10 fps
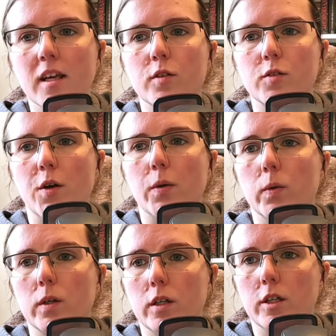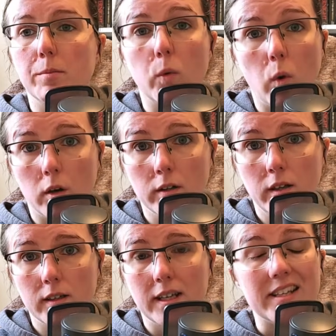So, number 1
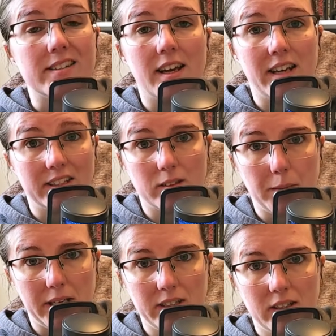is anatomy.